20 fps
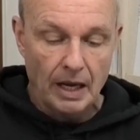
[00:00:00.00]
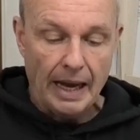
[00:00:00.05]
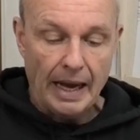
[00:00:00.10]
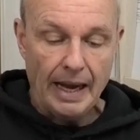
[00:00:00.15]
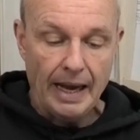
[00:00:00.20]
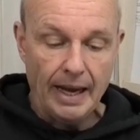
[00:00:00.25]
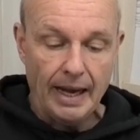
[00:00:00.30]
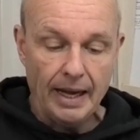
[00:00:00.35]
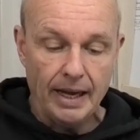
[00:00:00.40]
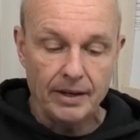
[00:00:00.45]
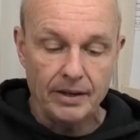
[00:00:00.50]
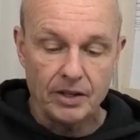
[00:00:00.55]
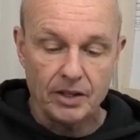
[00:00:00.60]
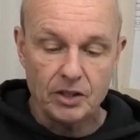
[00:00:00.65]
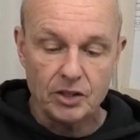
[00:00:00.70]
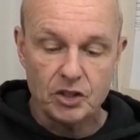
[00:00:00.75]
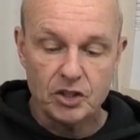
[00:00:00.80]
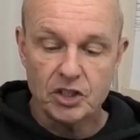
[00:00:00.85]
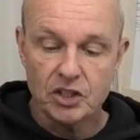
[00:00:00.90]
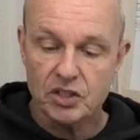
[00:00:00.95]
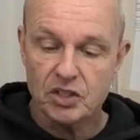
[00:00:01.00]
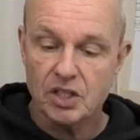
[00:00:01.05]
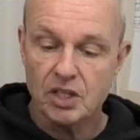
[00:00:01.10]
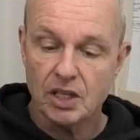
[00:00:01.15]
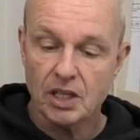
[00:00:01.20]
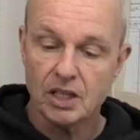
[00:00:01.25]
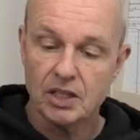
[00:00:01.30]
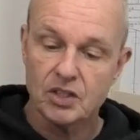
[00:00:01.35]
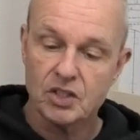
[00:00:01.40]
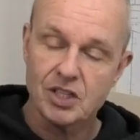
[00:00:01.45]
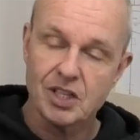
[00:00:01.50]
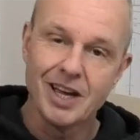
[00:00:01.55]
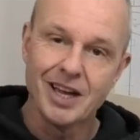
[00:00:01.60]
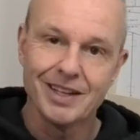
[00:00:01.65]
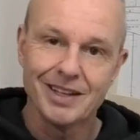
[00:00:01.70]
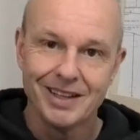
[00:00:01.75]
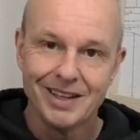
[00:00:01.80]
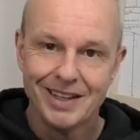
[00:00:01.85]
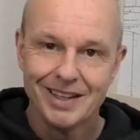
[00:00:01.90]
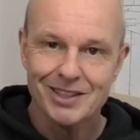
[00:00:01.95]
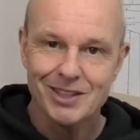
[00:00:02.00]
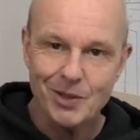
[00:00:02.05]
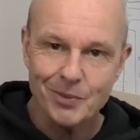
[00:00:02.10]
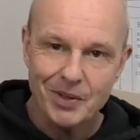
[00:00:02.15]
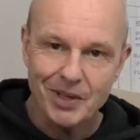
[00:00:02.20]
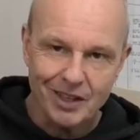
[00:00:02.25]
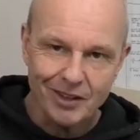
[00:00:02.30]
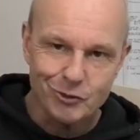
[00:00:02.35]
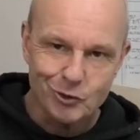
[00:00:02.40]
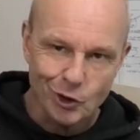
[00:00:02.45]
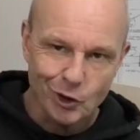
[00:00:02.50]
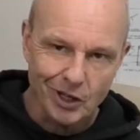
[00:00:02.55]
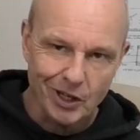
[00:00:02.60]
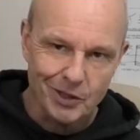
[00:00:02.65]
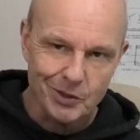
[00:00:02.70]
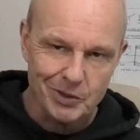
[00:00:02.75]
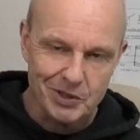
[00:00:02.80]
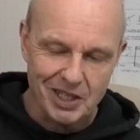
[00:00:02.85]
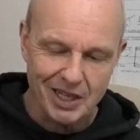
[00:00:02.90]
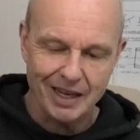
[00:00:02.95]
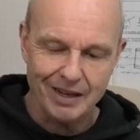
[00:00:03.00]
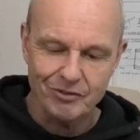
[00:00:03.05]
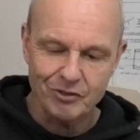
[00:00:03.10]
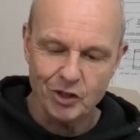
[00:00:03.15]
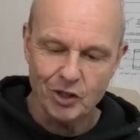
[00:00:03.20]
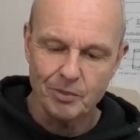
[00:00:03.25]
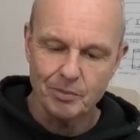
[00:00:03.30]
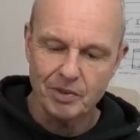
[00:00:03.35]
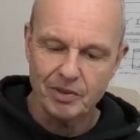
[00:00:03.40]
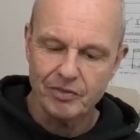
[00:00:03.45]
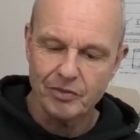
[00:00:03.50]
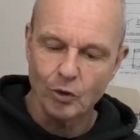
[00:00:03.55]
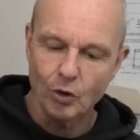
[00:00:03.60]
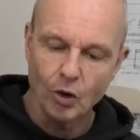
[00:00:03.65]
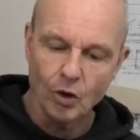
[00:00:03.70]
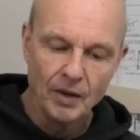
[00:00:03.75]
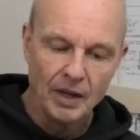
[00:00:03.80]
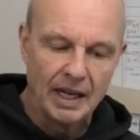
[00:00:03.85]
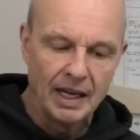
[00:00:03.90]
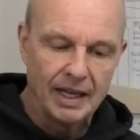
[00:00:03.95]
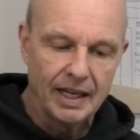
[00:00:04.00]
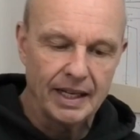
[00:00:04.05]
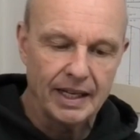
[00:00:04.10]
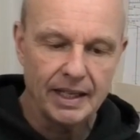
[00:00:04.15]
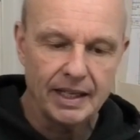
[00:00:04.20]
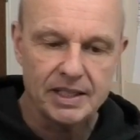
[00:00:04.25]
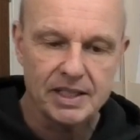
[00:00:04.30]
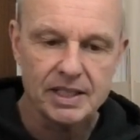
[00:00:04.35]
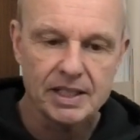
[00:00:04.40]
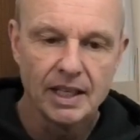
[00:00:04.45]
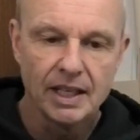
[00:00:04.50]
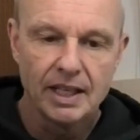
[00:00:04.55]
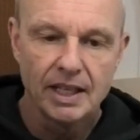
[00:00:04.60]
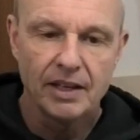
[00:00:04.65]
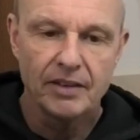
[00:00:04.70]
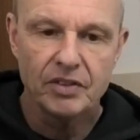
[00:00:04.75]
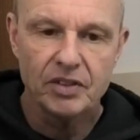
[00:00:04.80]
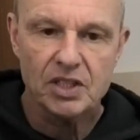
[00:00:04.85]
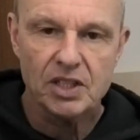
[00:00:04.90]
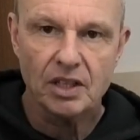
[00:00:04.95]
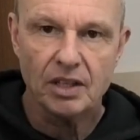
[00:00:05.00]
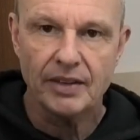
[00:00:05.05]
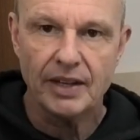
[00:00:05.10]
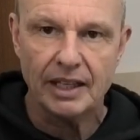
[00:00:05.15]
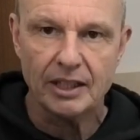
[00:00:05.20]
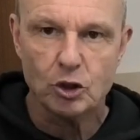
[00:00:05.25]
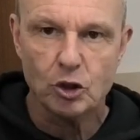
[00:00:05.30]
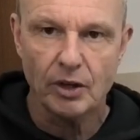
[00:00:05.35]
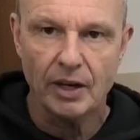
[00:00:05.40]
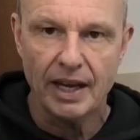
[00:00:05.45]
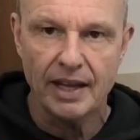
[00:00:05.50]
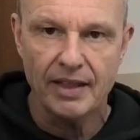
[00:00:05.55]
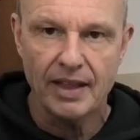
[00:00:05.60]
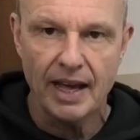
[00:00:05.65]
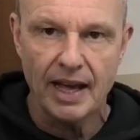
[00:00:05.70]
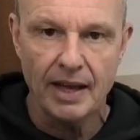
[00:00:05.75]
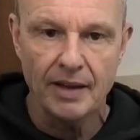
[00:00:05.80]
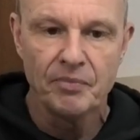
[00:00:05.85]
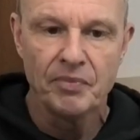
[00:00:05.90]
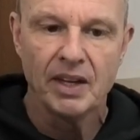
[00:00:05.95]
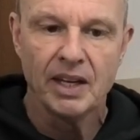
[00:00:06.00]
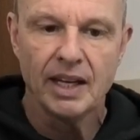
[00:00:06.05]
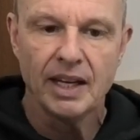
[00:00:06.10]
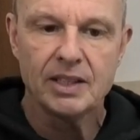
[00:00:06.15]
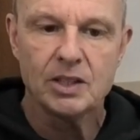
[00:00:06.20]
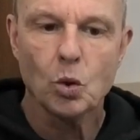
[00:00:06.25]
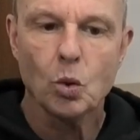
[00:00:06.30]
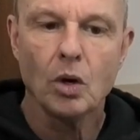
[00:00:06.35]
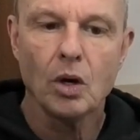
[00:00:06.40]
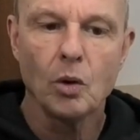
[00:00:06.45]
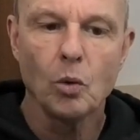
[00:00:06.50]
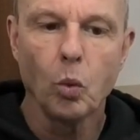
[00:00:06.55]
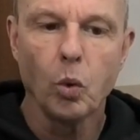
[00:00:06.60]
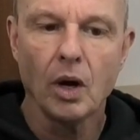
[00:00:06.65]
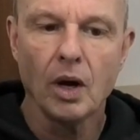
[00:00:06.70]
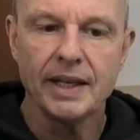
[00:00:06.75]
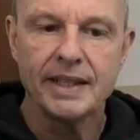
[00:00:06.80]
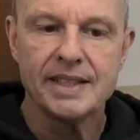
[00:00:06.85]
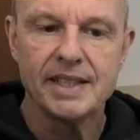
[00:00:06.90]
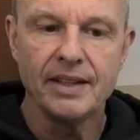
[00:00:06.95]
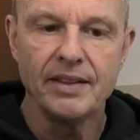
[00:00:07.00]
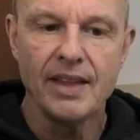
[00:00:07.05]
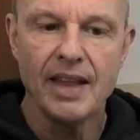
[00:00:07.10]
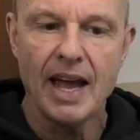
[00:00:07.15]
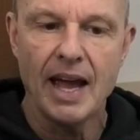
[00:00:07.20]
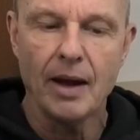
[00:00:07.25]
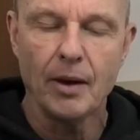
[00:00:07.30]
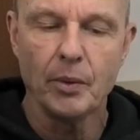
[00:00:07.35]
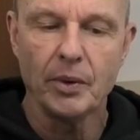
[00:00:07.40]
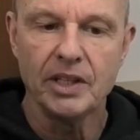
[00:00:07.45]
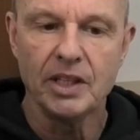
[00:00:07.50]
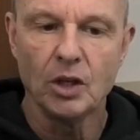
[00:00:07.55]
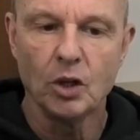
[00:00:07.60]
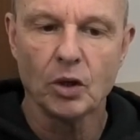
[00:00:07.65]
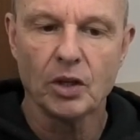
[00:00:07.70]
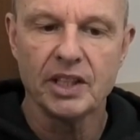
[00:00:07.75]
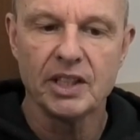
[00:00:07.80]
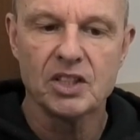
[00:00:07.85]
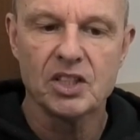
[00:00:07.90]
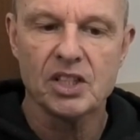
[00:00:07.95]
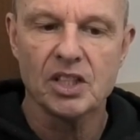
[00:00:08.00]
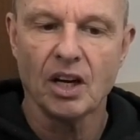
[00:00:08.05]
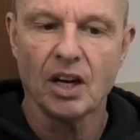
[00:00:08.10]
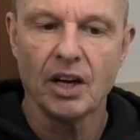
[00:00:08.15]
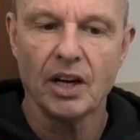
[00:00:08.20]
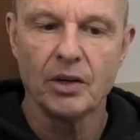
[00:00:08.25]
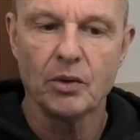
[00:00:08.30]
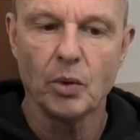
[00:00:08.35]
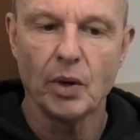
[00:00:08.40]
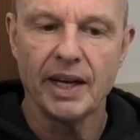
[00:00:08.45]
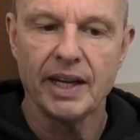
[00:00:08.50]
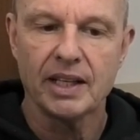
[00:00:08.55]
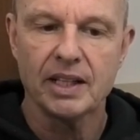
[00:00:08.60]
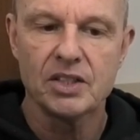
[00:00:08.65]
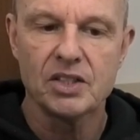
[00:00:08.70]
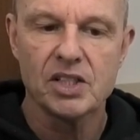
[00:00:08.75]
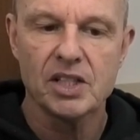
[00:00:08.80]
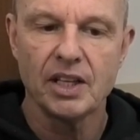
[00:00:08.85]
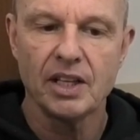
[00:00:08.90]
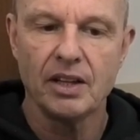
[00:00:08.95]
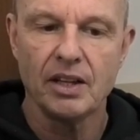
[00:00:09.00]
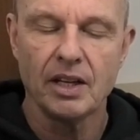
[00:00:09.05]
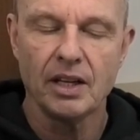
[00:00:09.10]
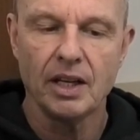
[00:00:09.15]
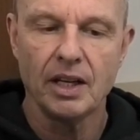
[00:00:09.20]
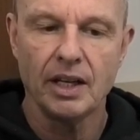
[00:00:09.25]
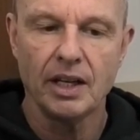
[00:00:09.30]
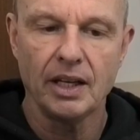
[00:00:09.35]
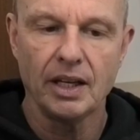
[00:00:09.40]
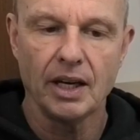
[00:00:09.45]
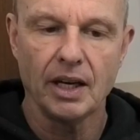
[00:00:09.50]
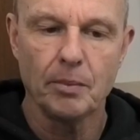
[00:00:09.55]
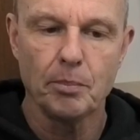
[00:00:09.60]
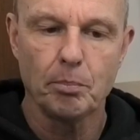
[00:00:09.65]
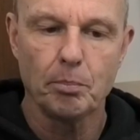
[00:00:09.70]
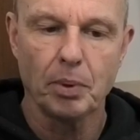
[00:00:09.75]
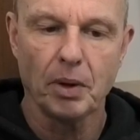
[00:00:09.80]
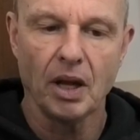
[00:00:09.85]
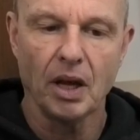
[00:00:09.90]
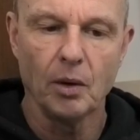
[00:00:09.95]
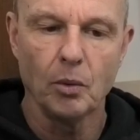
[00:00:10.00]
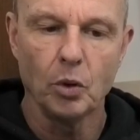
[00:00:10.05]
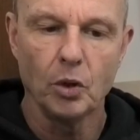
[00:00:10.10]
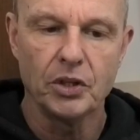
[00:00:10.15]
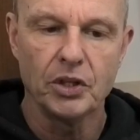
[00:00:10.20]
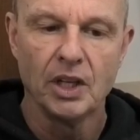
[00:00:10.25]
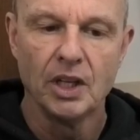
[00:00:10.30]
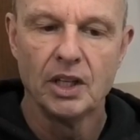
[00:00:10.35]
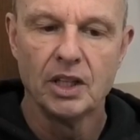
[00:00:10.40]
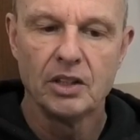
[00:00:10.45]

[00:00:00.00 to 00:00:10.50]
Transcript: And just a, something I've tried which I haven't done before is, if you see on that tray there, it's quite white in there when you look inside, where you can see the um, plywood